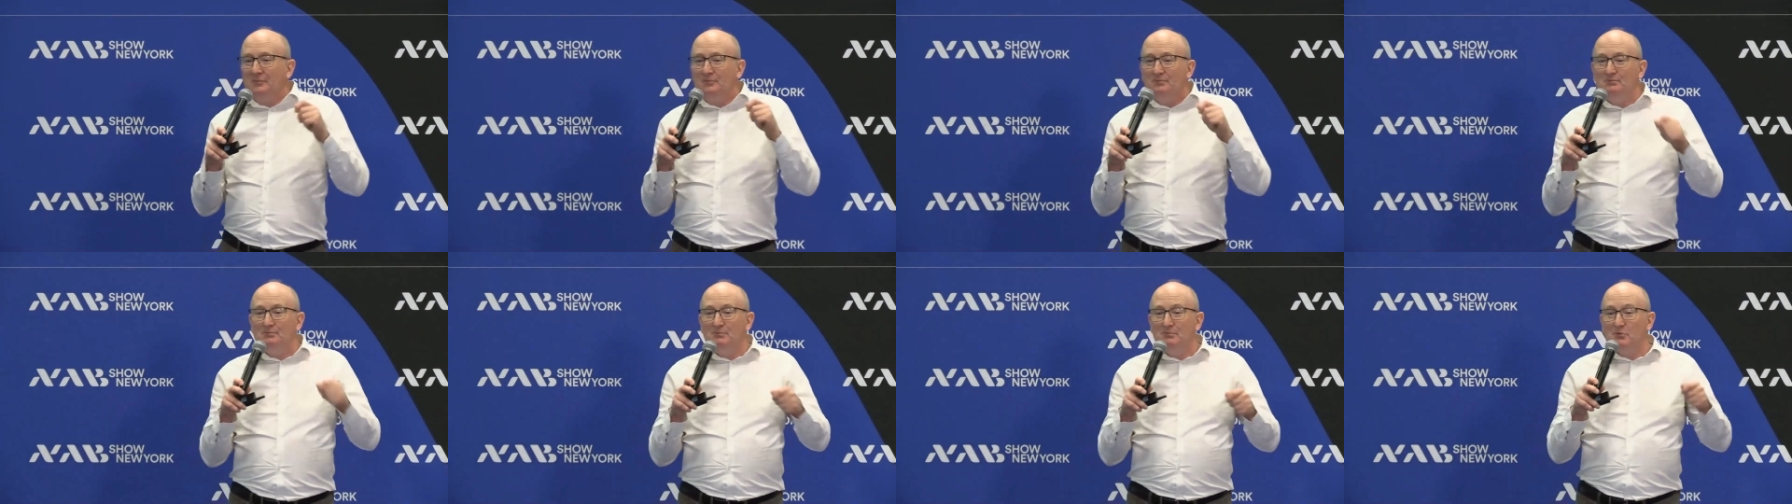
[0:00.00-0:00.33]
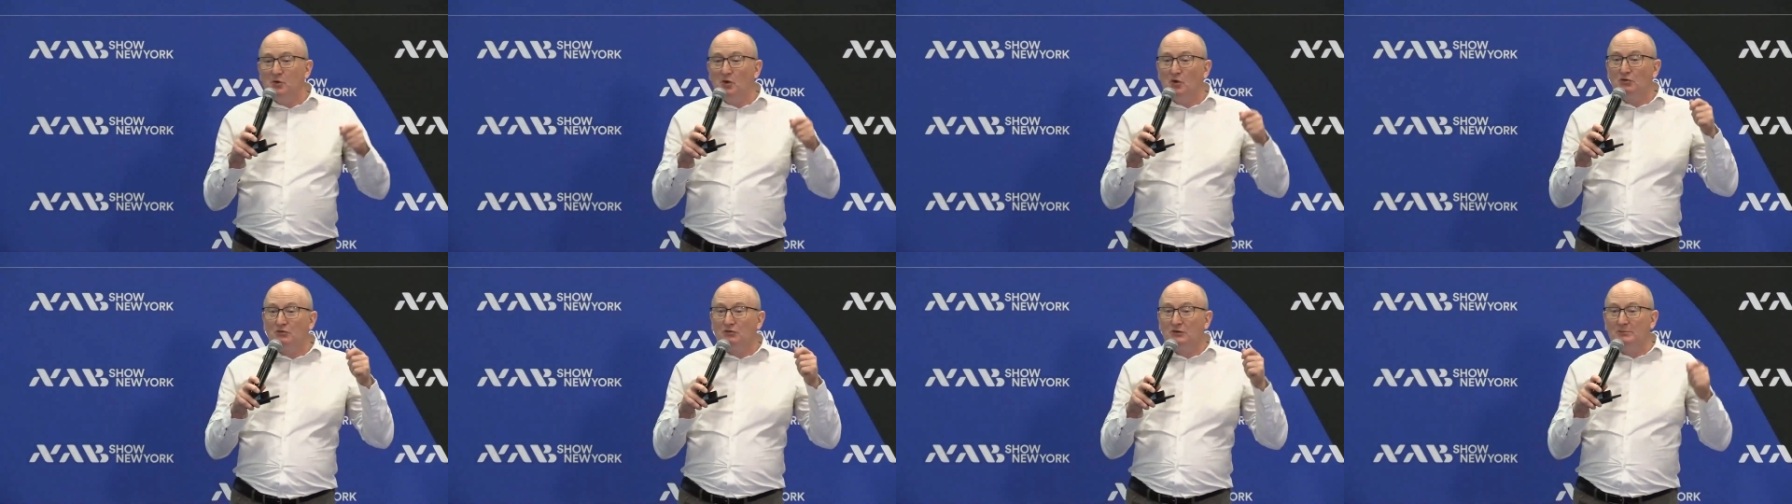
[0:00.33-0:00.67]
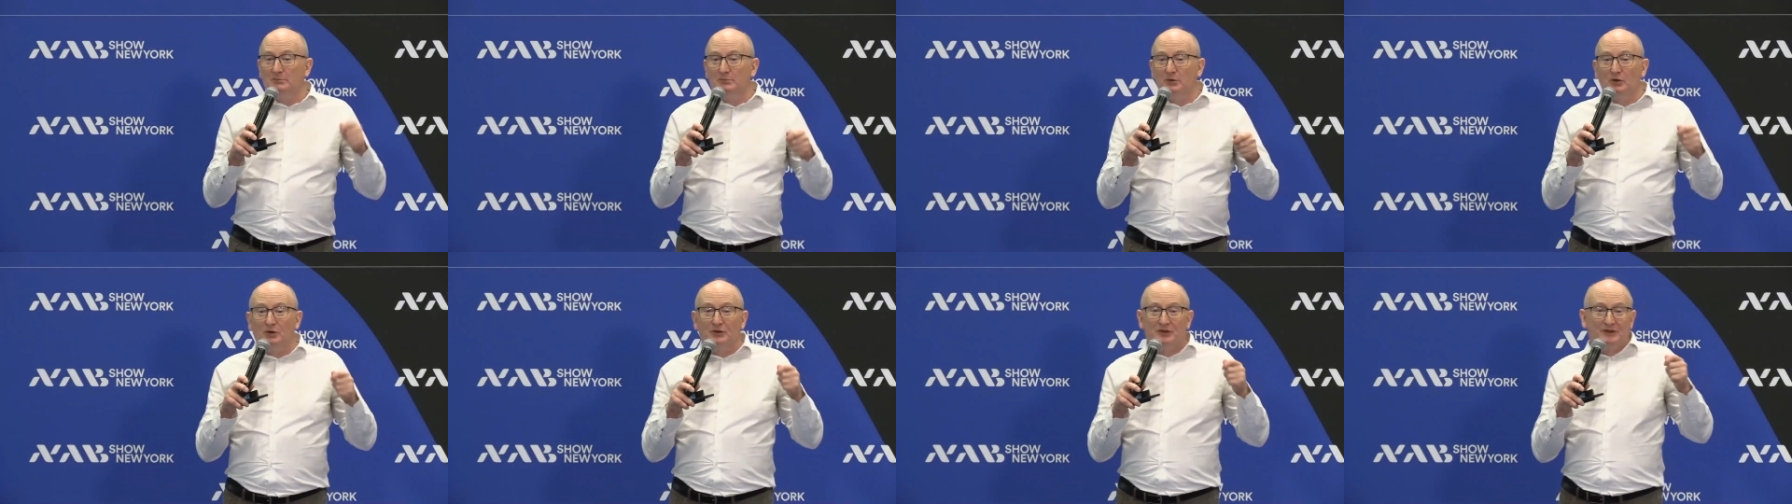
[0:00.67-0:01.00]
More
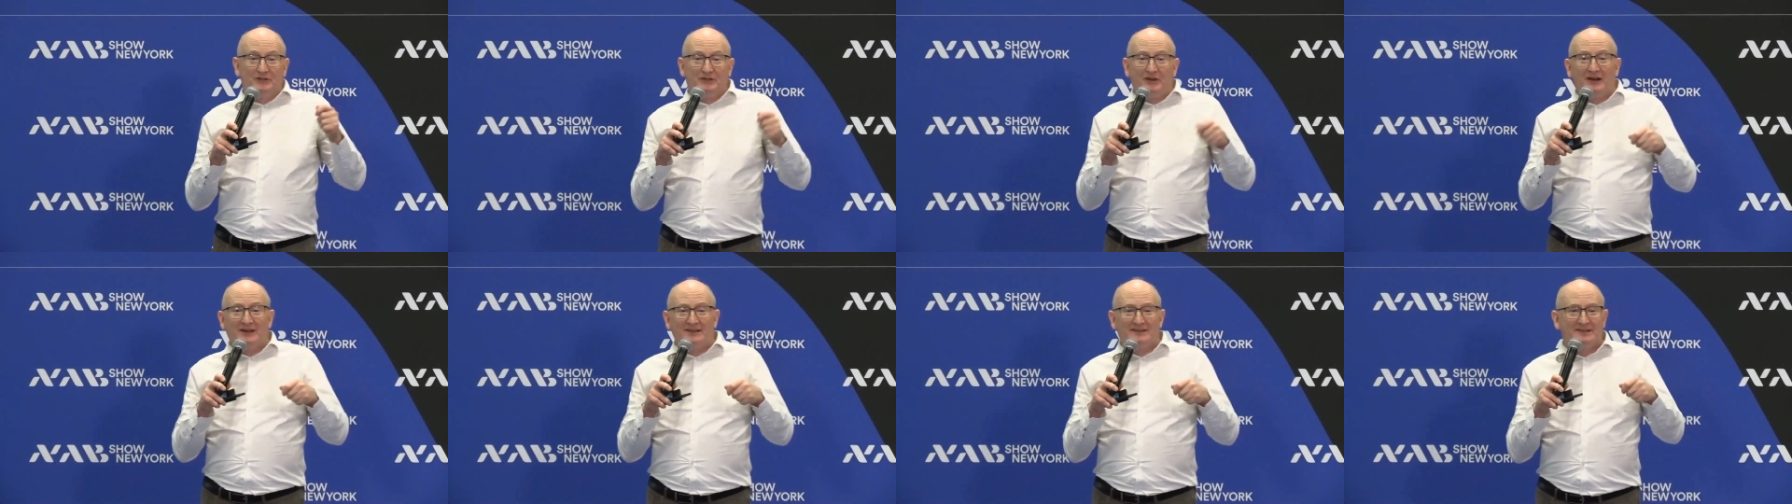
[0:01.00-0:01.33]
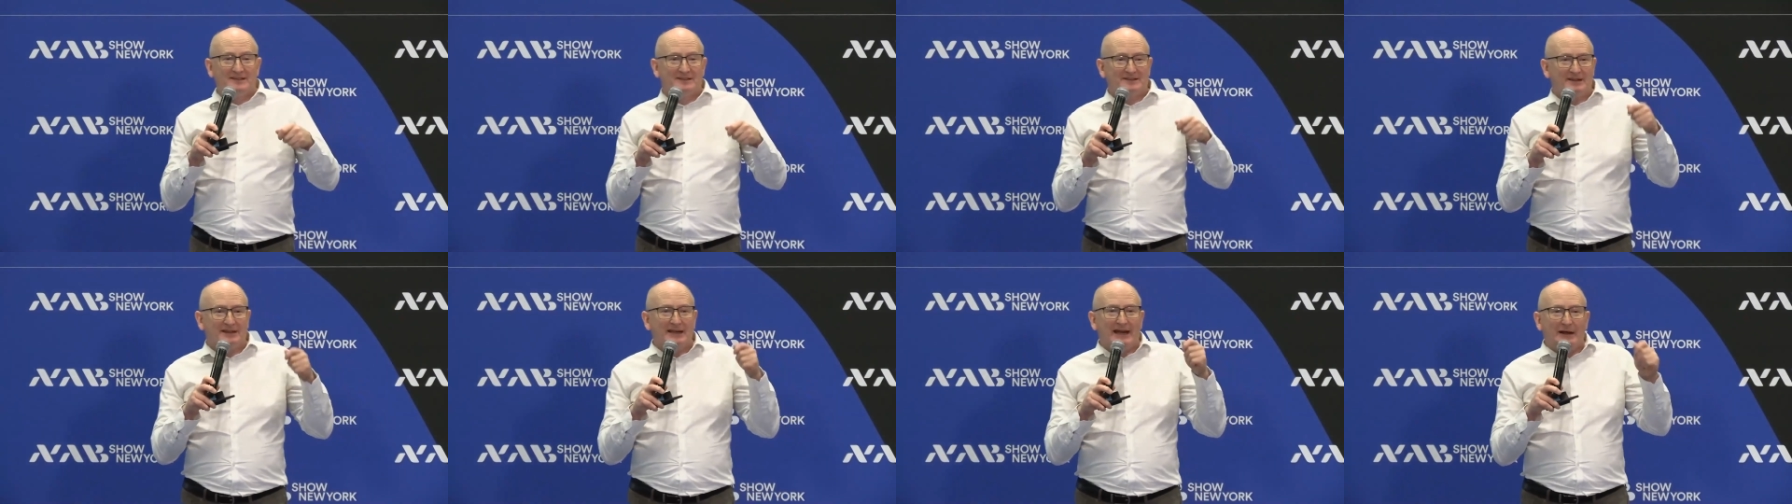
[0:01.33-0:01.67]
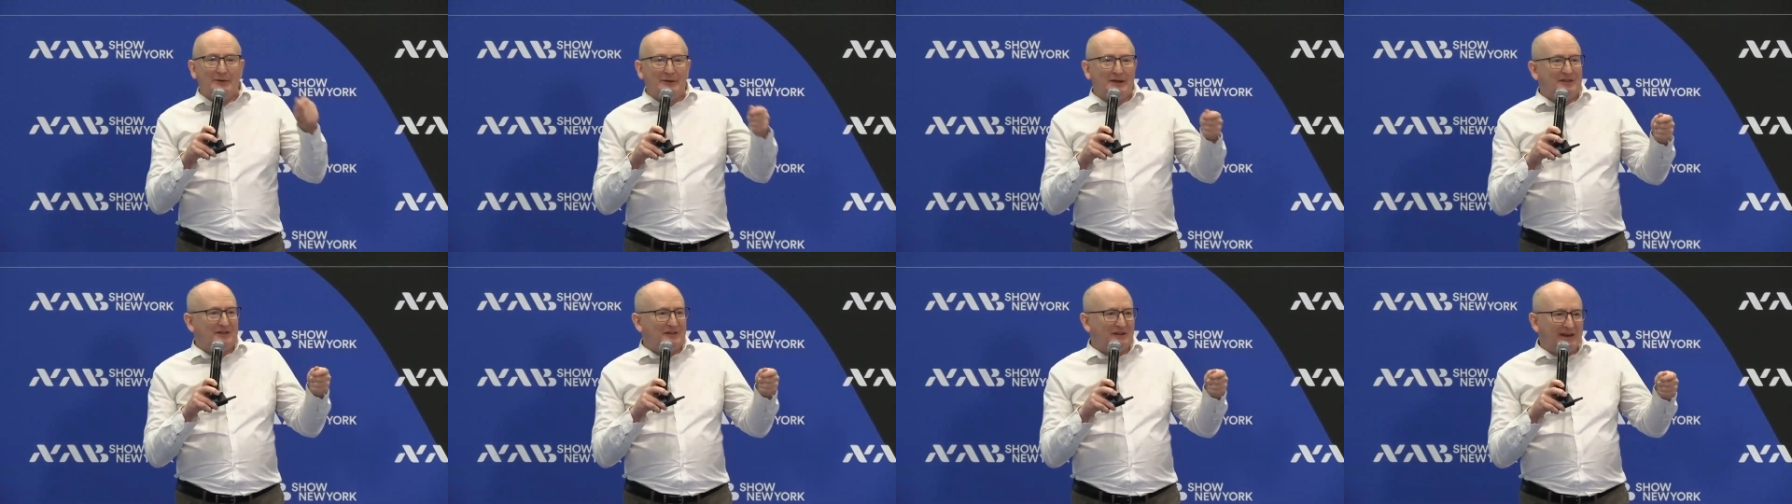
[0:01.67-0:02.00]
and more devices are
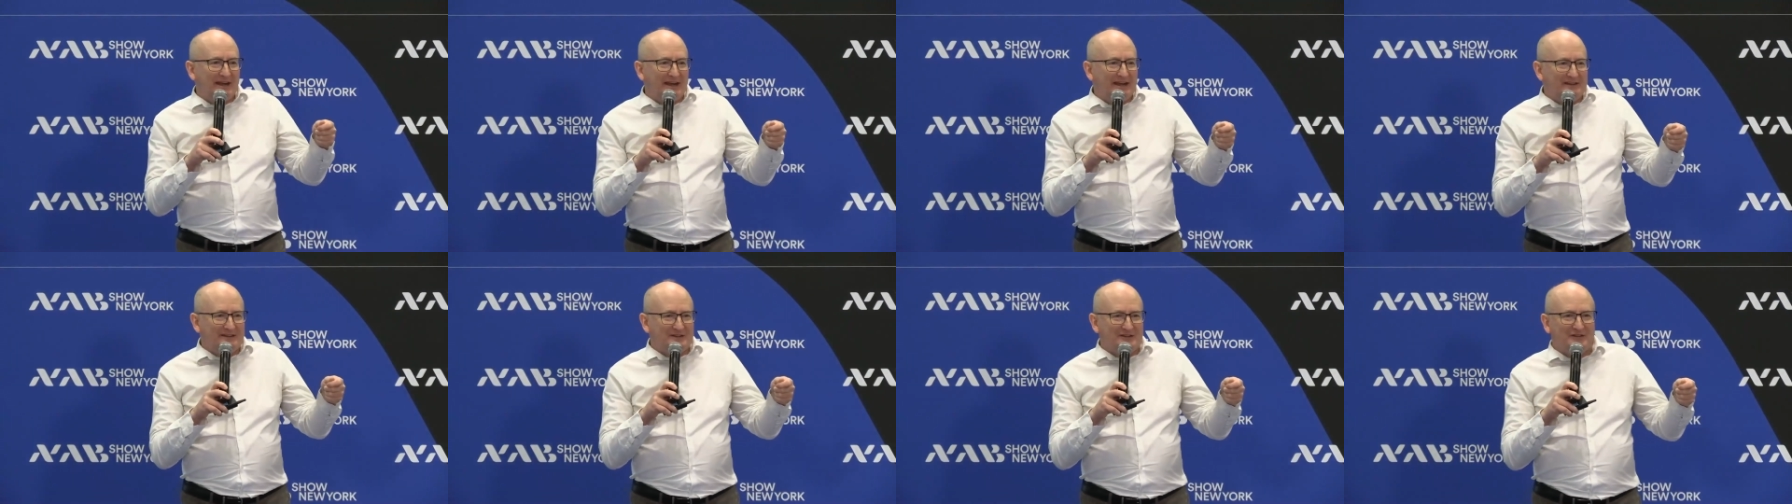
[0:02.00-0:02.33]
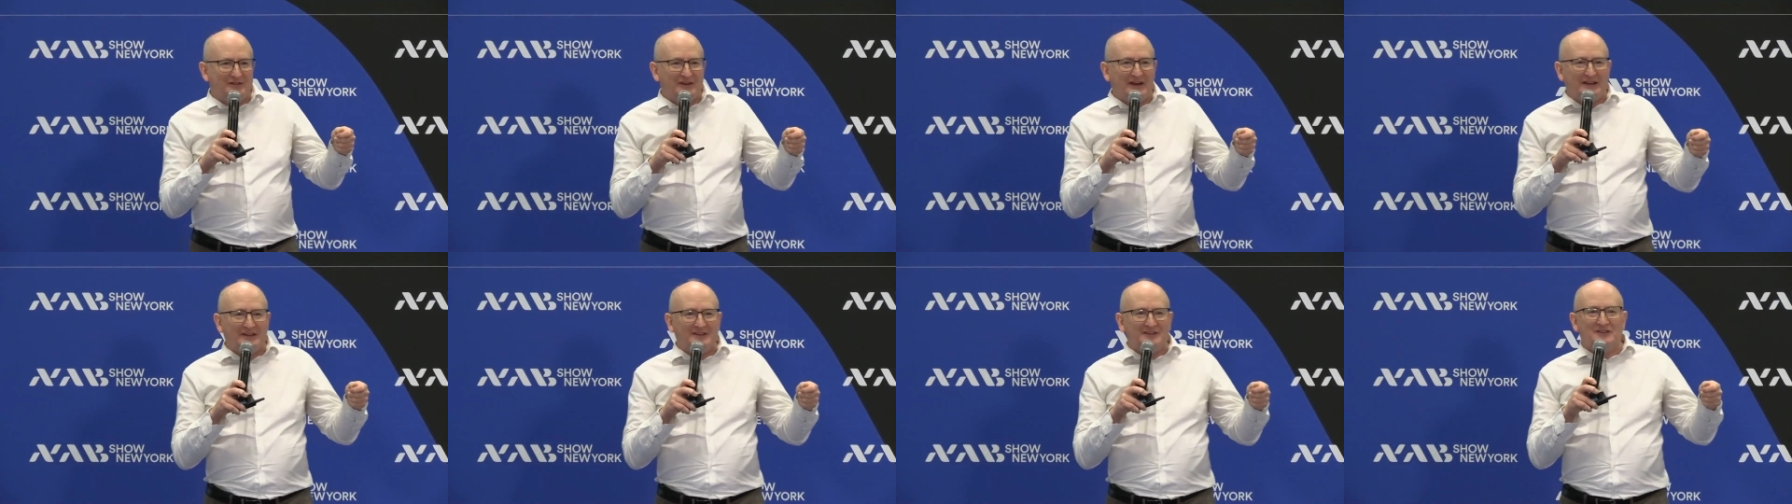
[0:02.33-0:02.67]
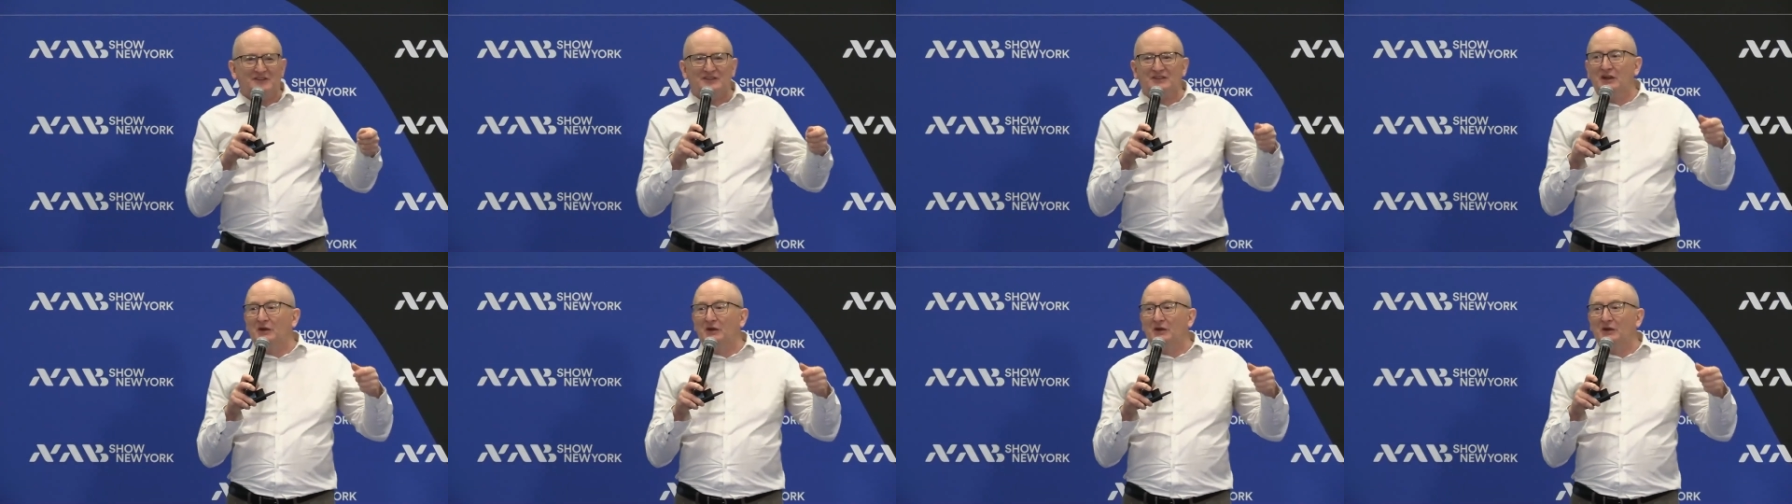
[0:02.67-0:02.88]
now Ethernet interfaced.